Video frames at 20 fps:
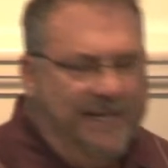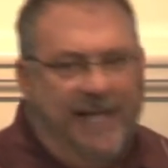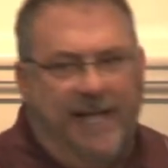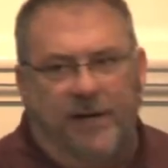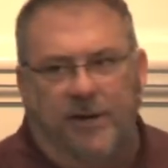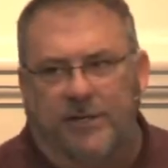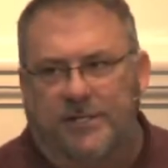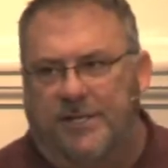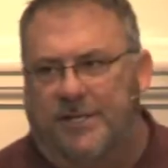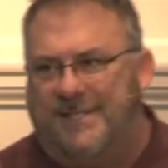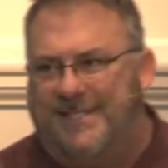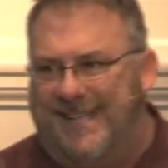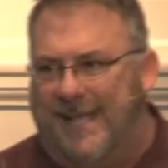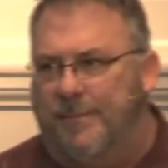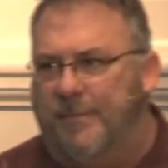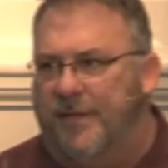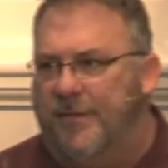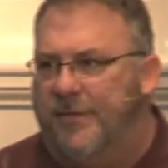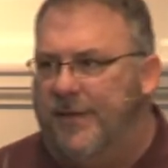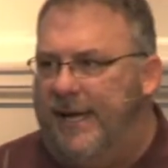letter to
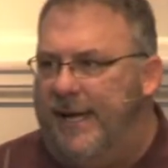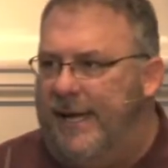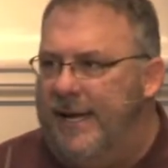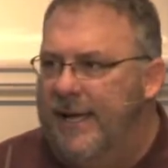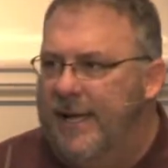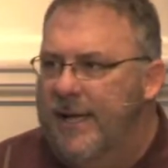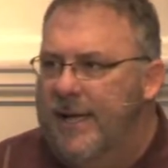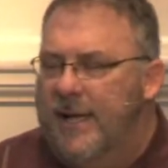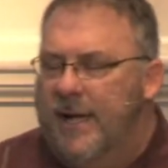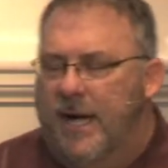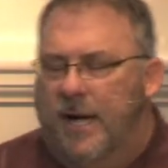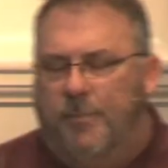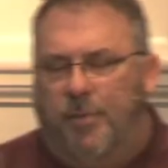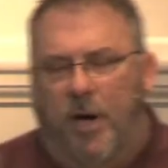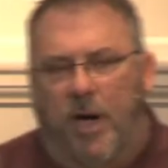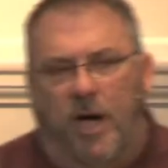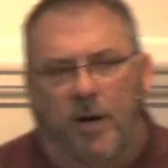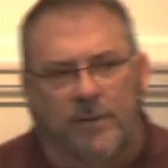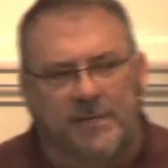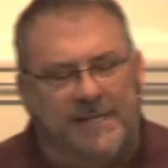Timothy,
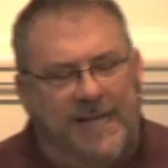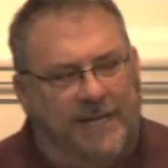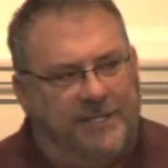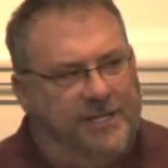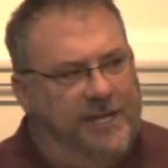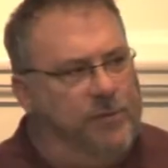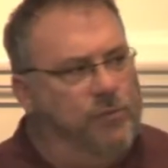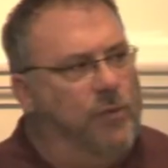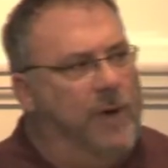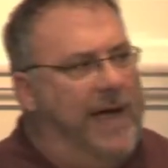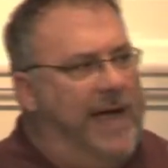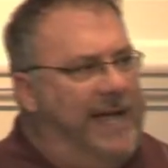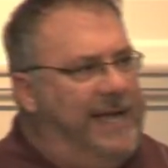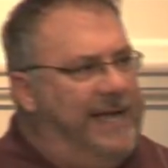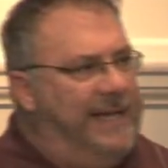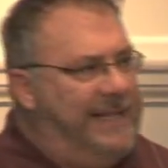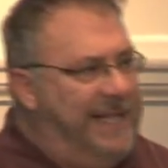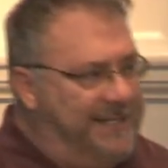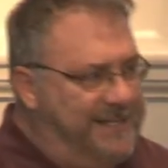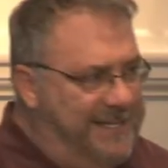Paul was actually
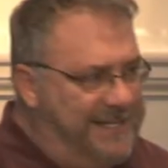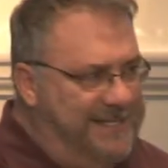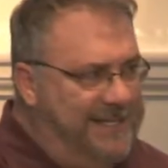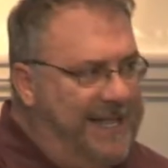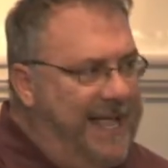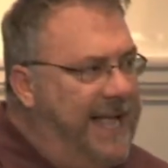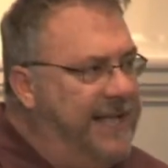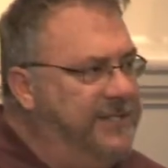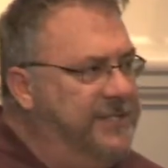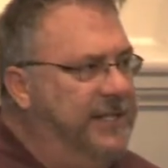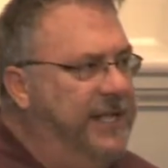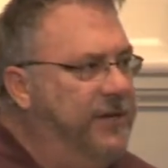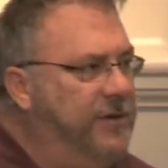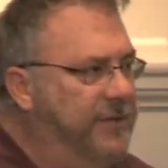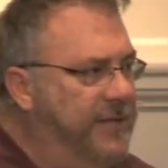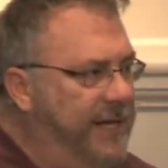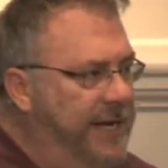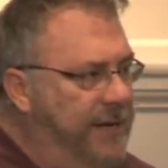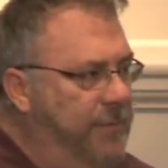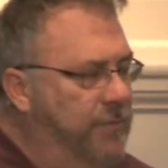writing, that's his last
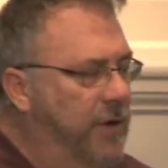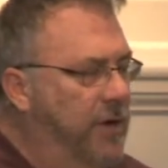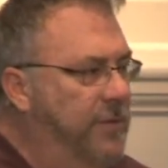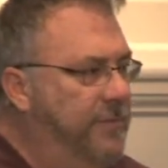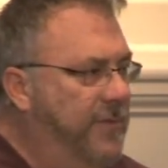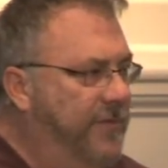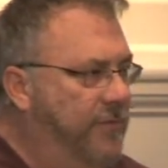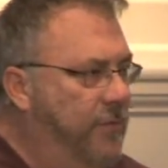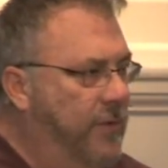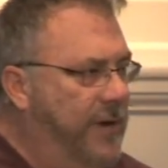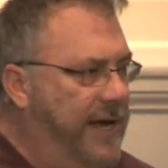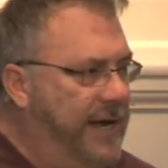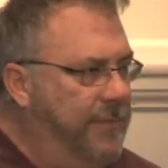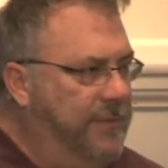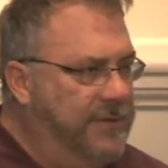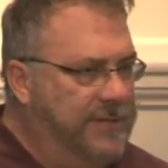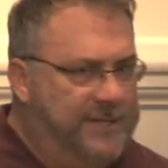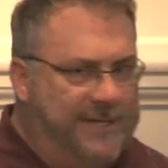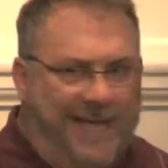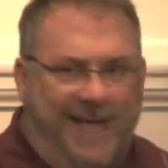letter that he wrote before he
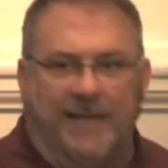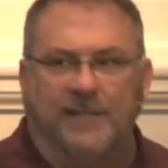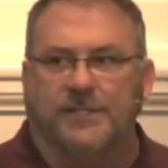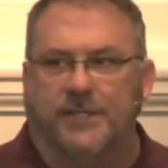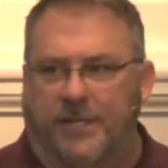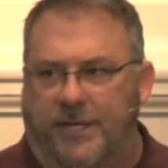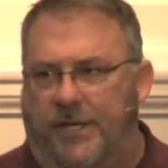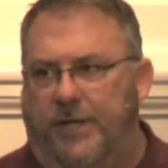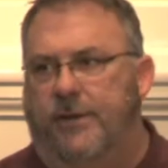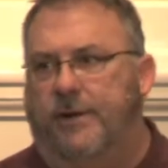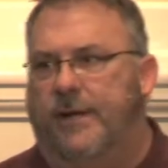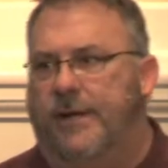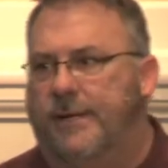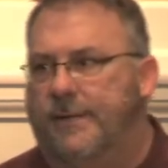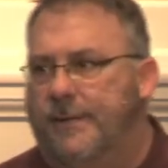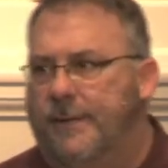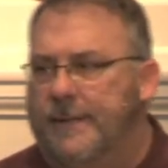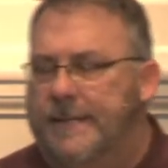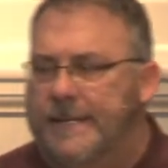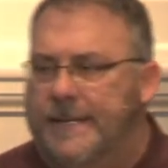was executed.
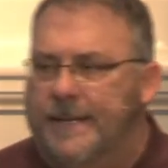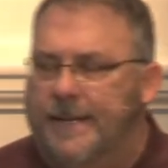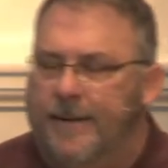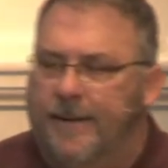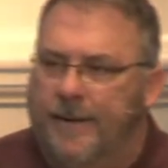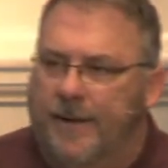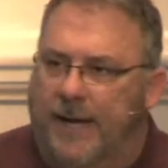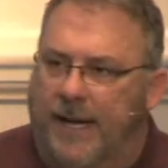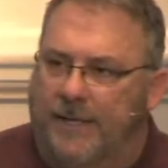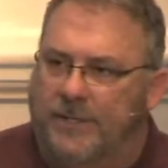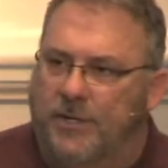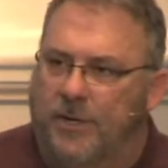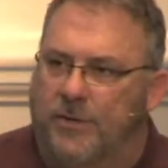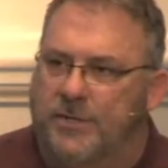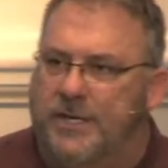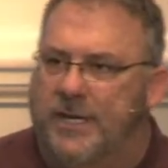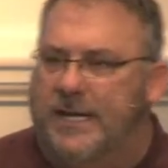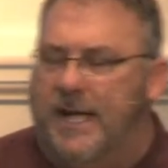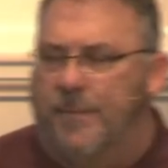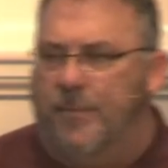I
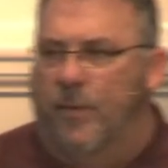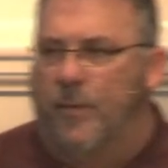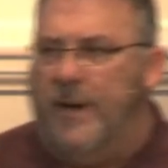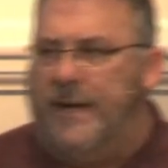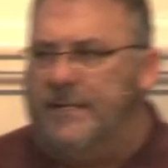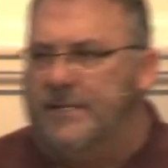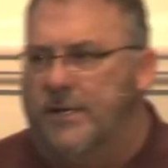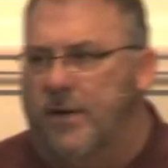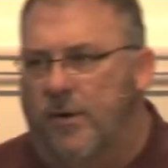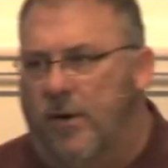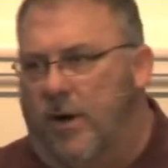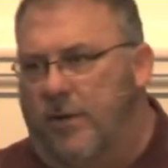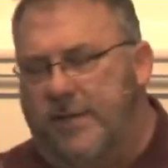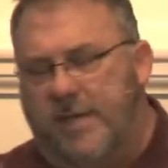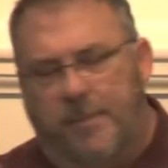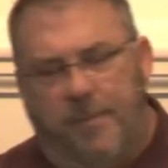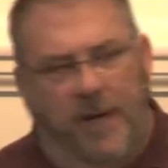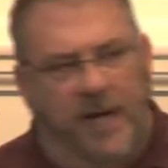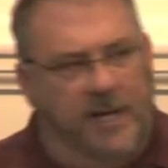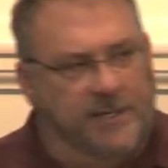told you a couple weeks ago, all
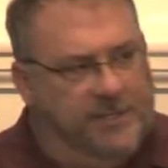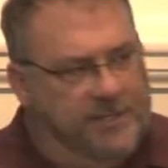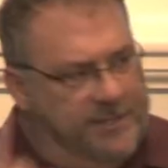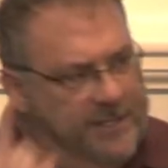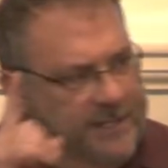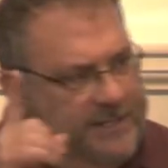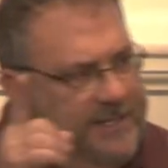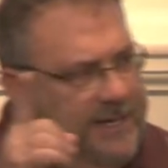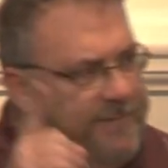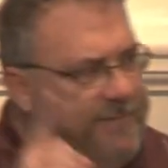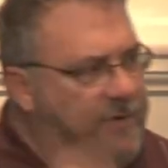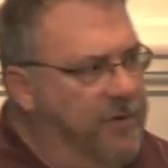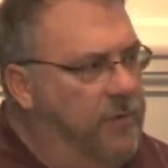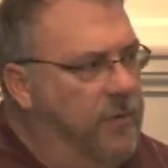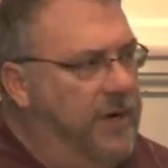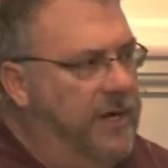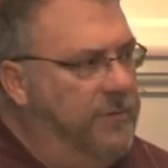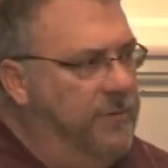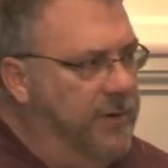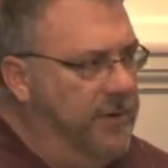the apostles except for
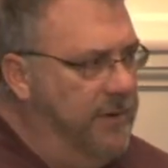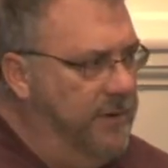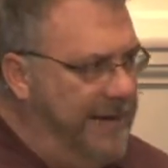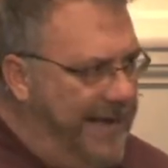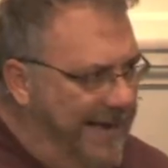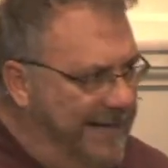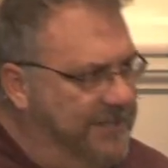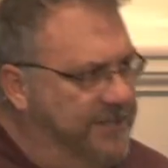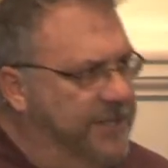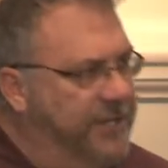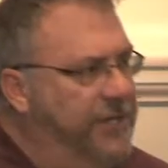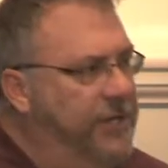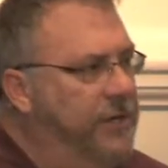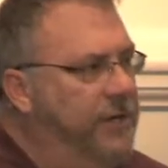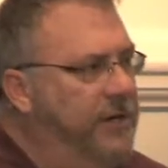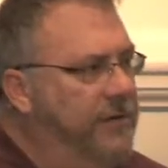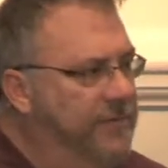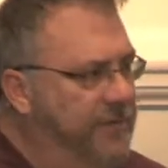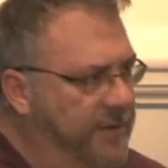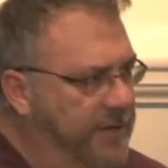one were
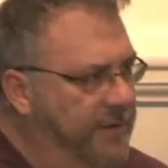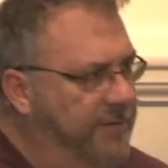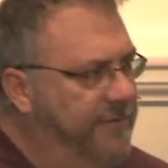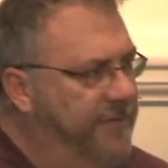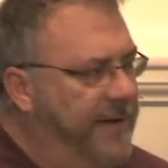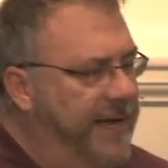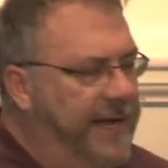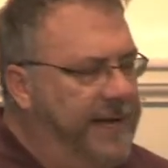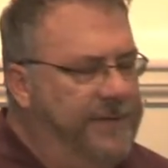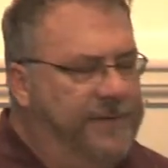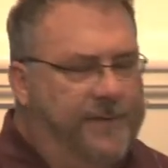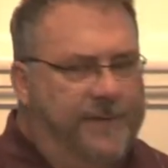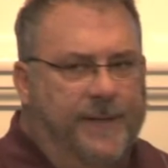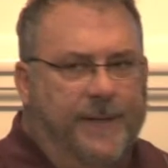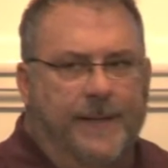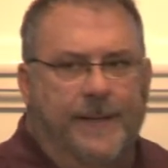executed for their faith.